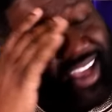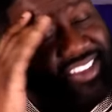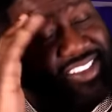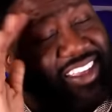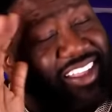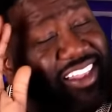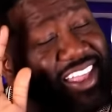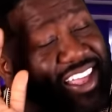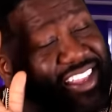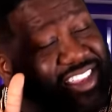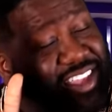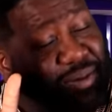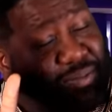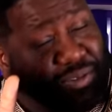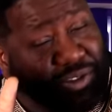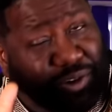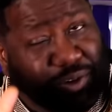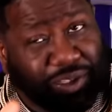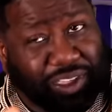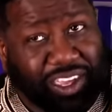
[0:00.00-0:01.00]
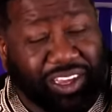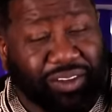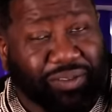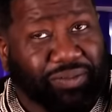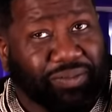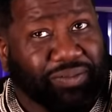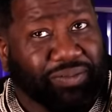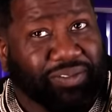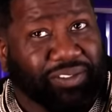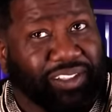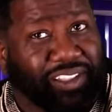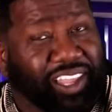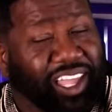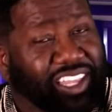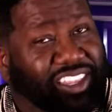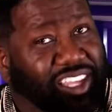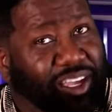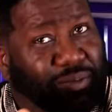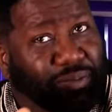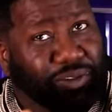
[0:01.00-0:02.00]
I said, let them do them.
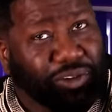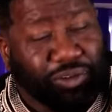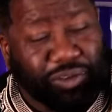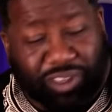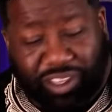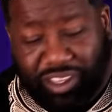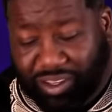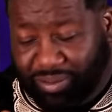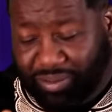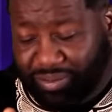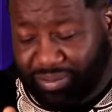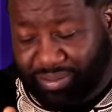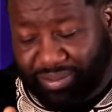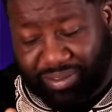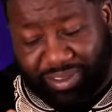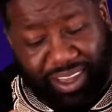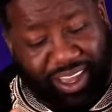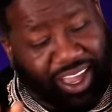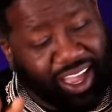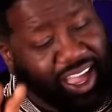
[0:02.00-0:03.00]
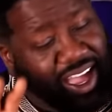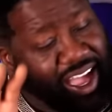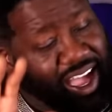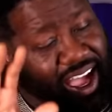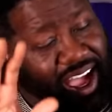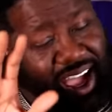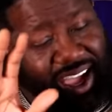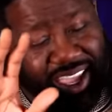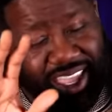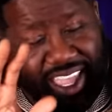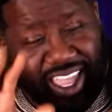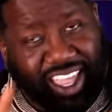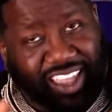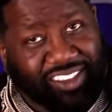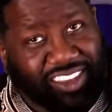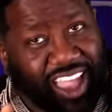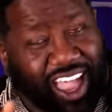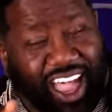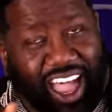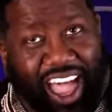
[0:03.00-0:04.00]
Let them do them. I, I, I
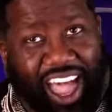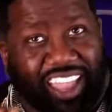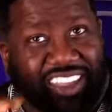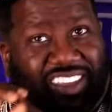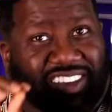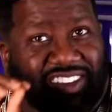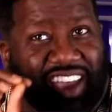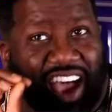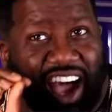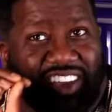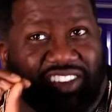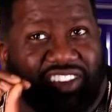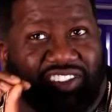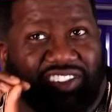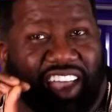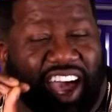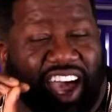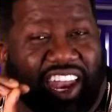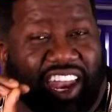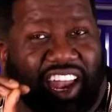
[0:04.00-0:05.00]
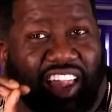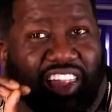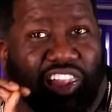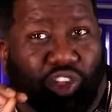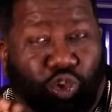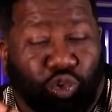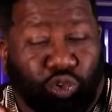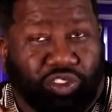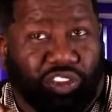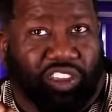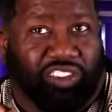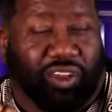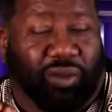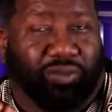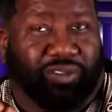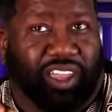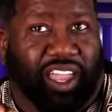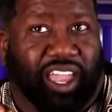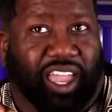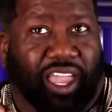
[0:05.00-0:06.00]
guess. I, I just, I just kind of lose it
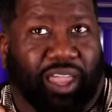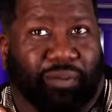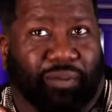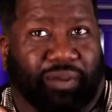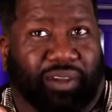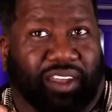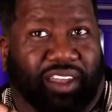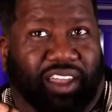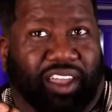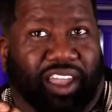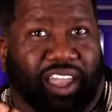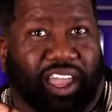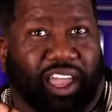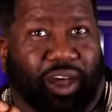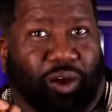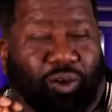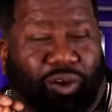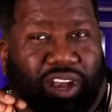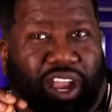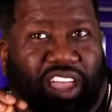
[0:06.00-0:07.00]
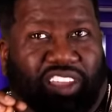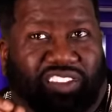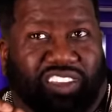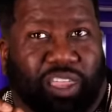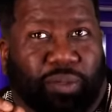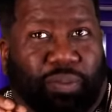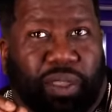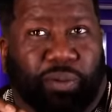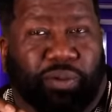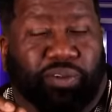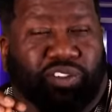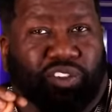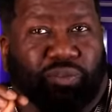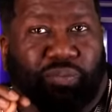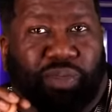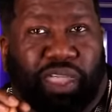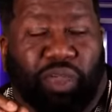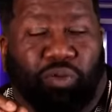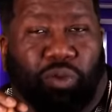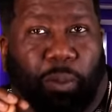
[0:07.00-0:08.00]
sometimes when I see people
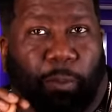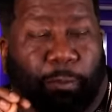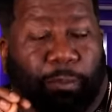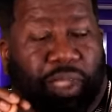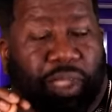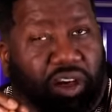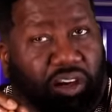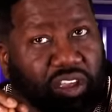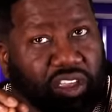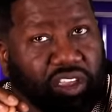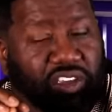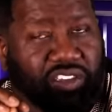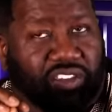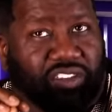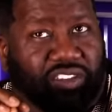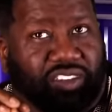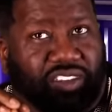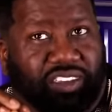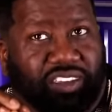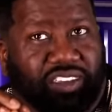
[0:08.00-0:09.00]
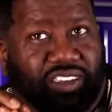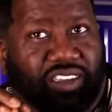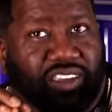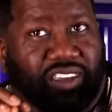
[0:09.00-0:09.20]
just being rebellious